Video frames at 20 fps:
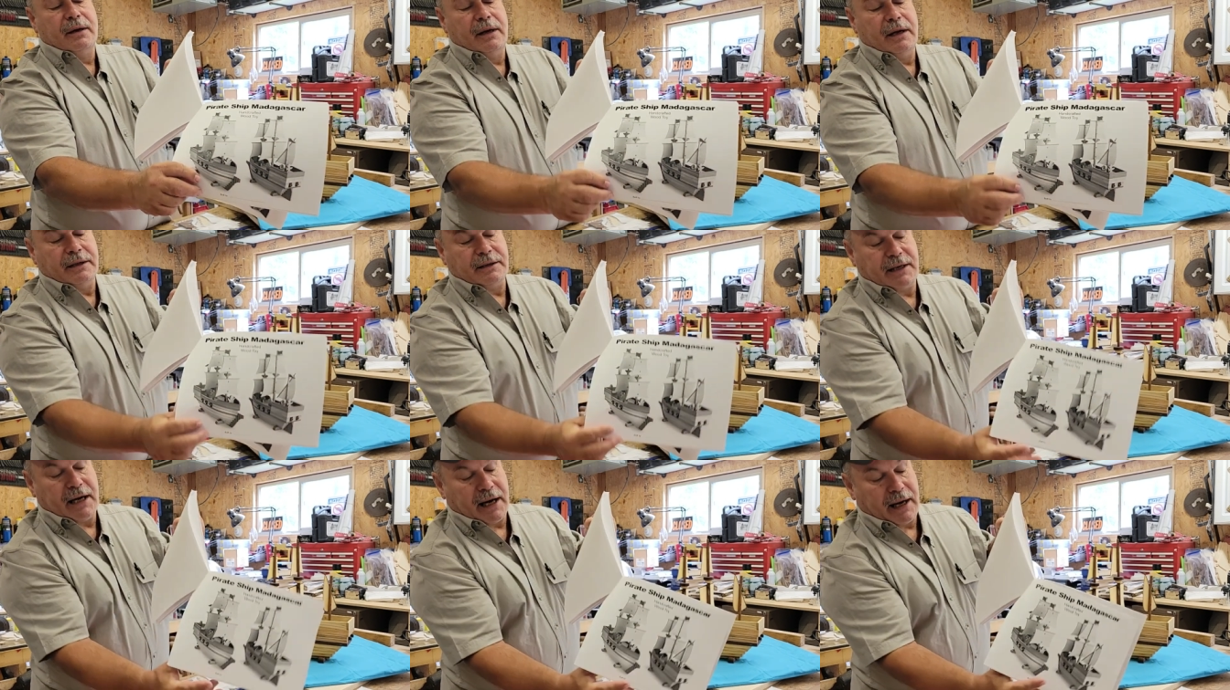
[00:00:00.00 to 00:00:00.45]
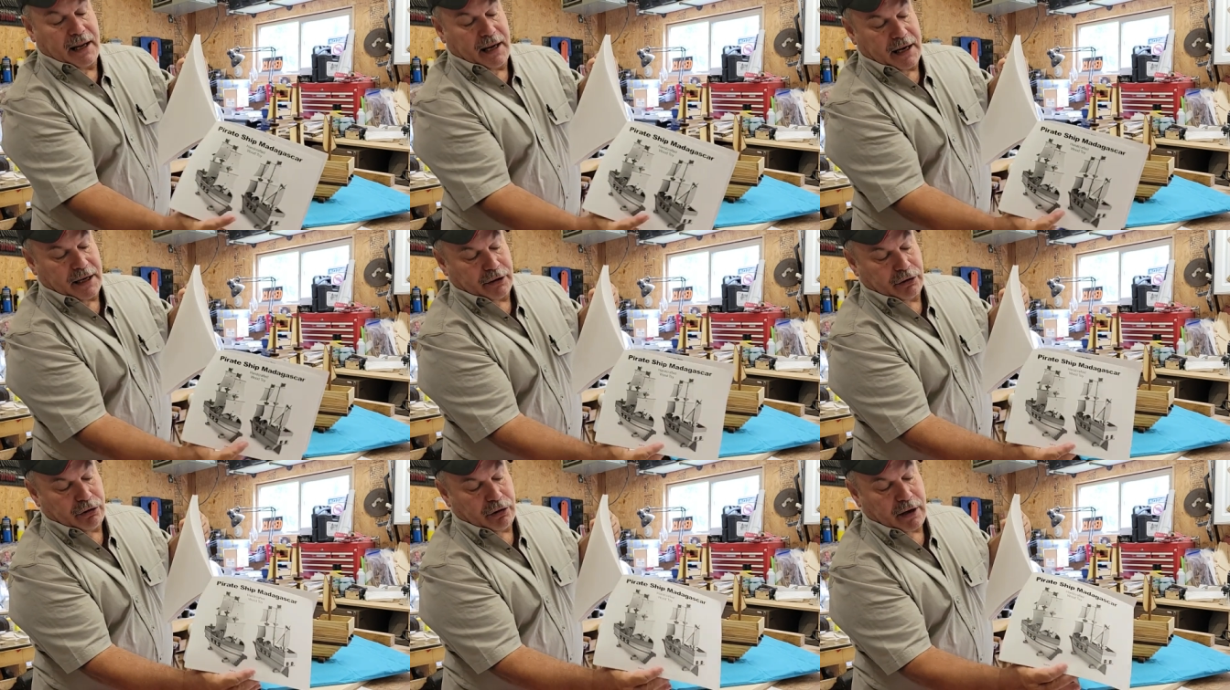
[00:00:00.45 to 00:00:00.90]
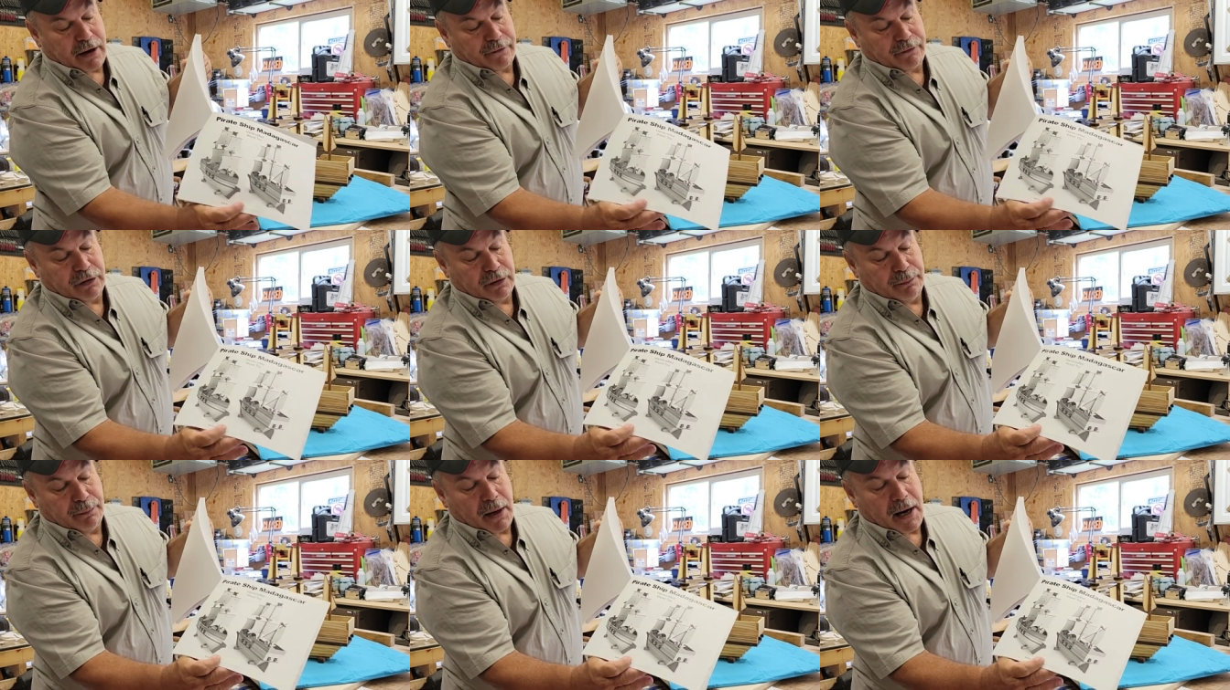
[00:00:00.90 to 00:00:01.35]
It's got
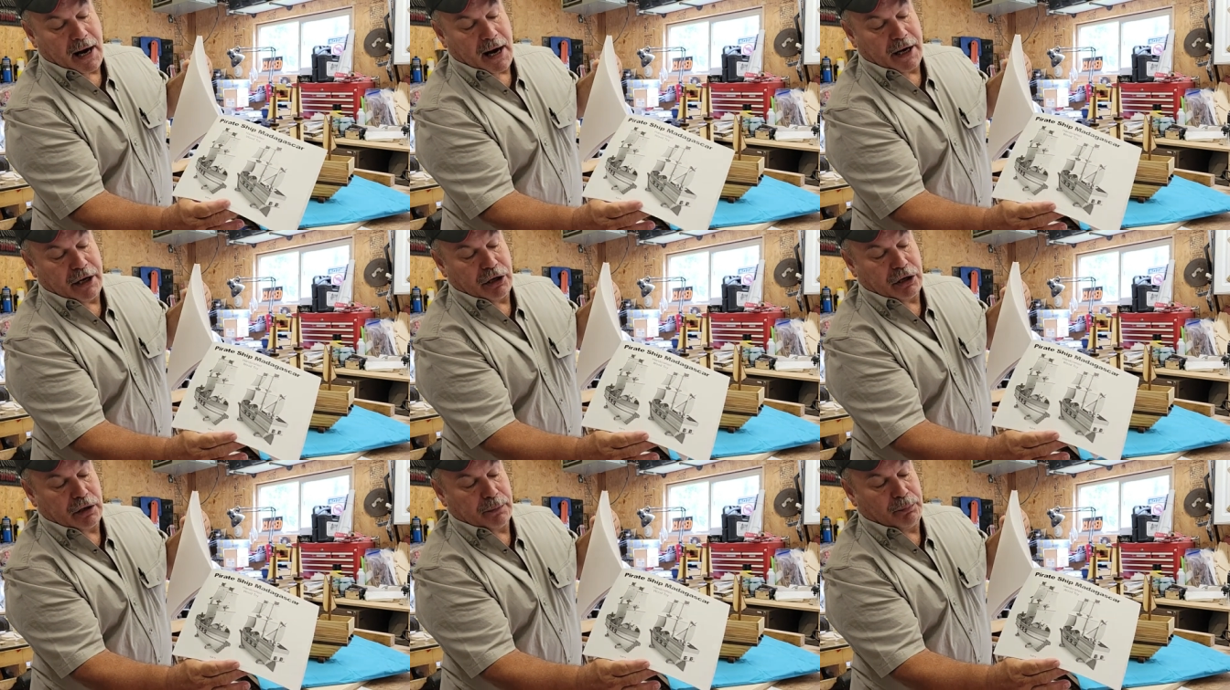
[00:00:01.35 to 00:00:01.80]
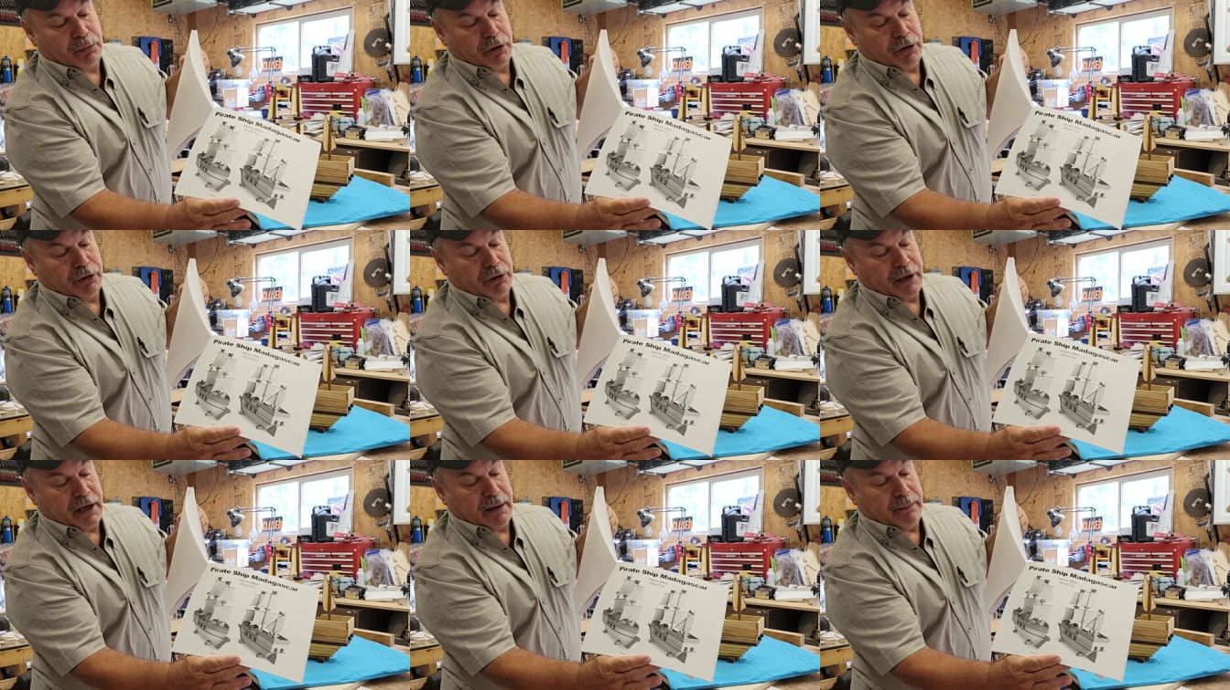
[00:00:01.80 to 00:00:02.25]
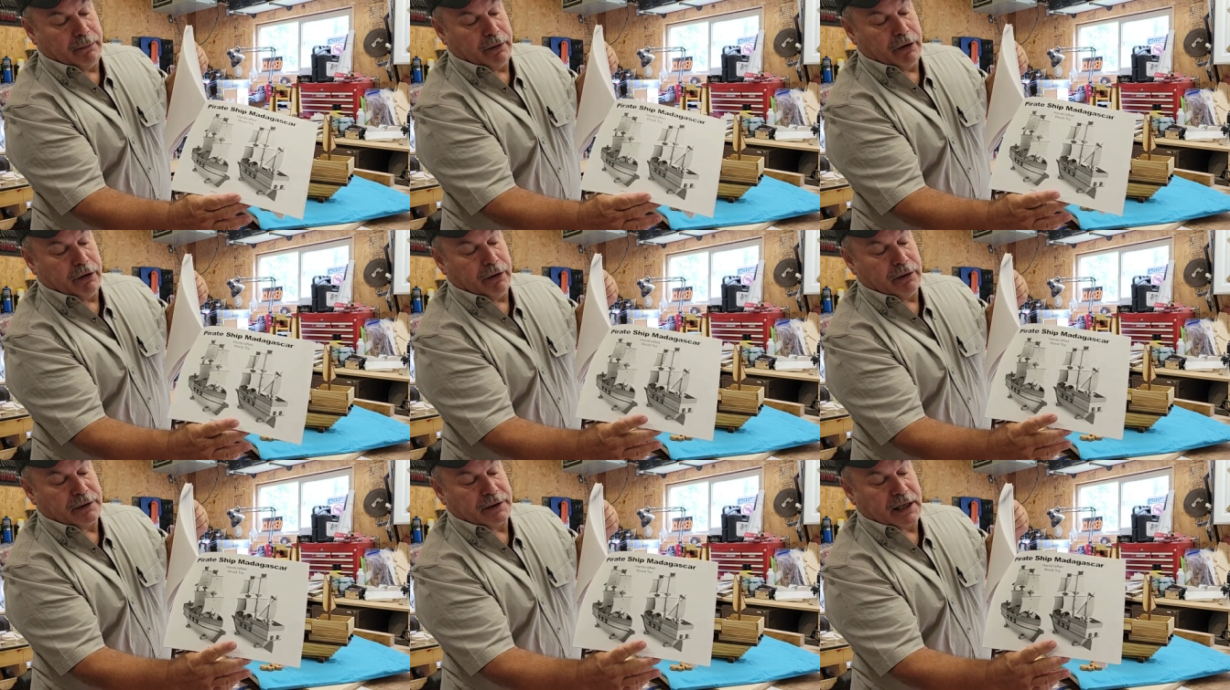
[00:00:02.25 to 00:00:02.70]
handcrafted by, you could put your name
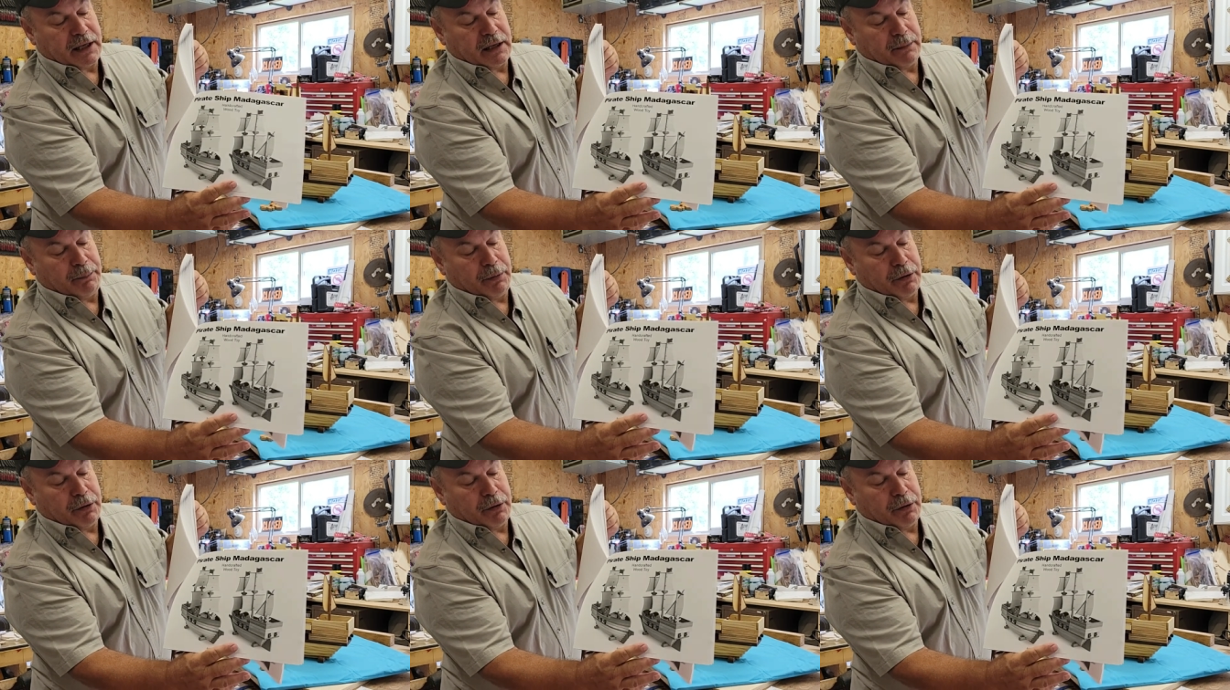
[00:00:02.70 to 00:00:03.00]
there, and it's got a